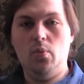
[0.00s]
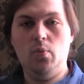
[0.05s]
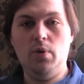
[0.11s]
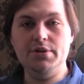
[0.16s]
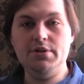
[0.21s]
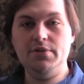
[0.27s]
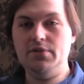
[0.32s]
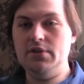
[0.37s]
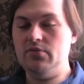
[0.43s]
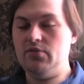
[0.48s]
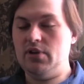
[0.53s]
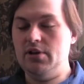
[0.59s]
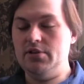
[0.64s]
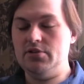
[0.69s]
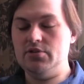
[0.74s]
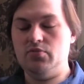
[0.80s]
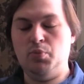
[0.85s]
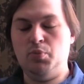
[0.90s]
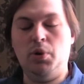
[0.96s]
Wonderfully
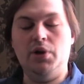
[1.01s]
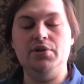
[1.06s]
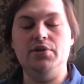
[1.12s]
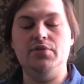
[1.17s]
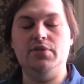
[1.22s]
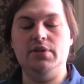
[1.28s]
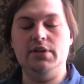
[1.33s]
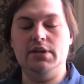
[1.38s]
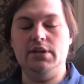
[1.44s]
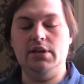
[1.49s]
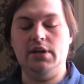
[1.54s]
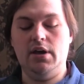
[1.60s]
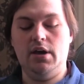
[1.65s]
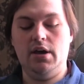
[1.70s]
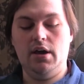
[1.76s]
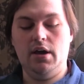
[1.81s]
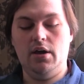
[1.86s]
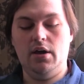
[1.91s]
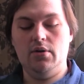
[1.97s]
rich, wonderfully
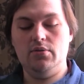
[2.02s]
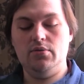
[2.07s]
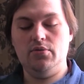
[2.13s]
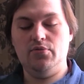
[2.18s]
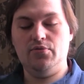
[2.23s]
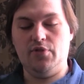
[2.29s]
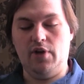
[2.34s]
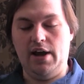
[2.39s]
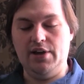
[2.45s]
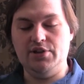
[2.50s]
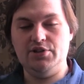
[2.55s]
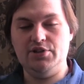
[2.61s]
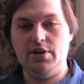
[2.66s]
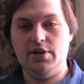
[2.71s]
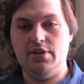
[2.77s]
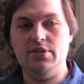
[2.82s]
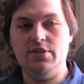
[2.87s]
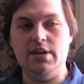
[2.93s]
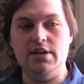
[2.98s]
fresh.
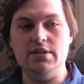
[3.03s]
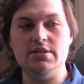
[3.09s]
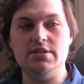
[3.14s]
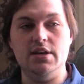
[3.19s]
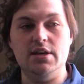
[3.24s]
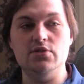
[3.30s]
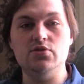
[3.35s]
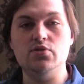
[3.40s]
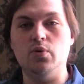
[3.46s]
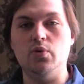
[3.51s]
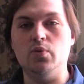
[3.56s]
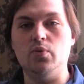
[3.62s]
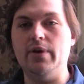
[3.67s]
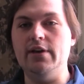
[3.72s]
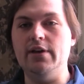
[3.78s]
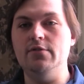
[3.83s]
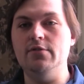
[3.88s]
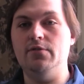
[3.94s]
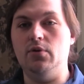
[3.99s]
This is
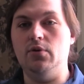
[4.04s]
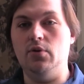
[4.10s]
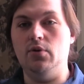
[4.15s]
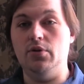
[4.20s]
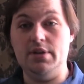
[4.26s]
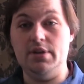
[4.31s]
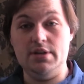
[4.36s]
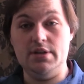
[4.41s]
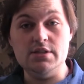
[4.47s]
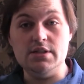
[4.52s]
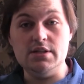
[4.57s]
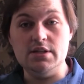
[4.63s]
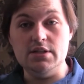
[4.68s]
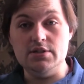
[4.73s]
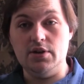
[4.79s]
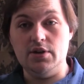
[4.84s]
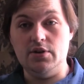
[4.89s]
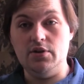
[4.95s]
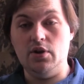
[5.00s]
great for this
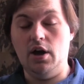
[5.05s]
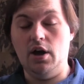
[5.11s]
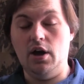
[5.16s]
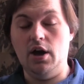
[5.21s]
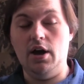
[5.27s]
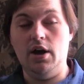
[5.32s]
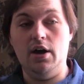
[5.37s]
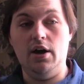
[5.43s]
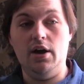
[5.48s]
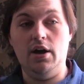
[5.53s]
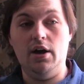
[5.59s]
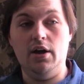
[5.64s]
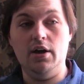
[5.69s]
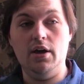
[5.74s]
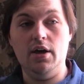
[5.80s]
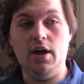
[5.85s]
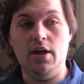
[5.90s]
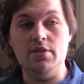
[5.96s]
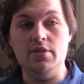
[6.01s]
season
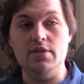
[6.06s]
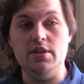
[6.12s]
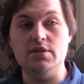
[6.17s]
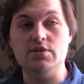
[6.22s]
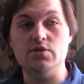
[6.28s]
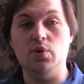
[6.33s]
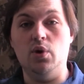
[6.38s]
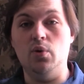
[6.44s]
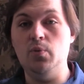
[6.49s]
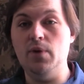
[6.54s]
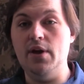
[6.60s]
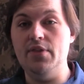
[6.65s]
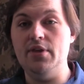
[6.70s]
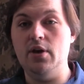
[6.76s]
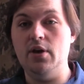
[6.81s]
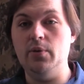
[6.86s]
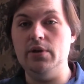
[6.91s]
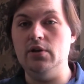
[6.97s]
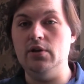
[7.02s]
and this sort of
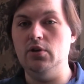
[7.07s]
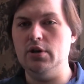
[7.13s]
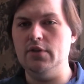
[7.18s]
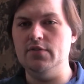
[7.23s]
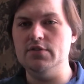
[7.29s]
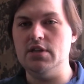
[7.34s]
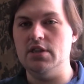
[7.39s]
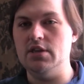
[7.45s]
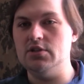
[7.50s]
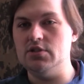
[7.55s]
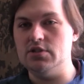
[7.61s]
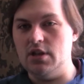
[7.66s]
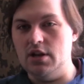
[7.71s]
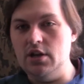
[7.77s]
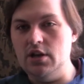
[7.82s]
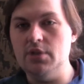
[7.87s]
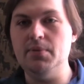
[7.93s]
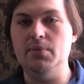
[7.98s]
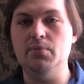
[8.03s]
weather when you're looking for something just a
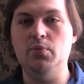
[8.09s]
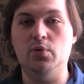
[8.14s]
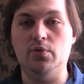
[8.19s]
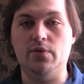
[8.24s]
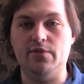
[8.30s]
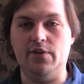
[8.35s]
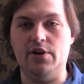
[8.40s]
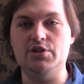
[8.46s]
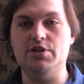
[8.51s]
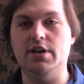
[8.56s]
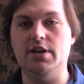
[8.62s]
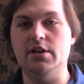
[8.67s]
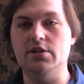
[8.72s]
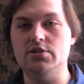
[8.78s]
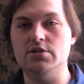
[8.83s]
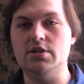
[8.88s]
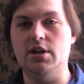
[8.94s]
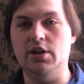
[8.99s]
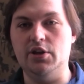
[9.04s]
little bit more refreshing,
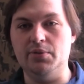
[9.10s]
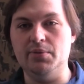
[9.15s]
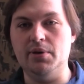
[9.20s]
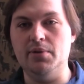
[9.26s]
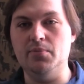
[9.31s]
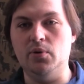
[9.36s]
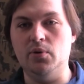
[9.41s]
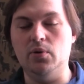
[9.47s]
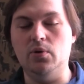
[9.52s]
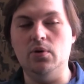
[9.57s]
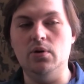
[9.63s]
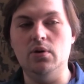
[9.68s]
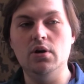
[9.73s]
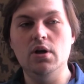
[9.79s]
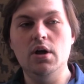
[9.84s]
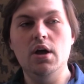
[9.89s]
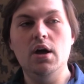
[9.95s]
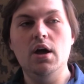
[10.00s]
just a little bit more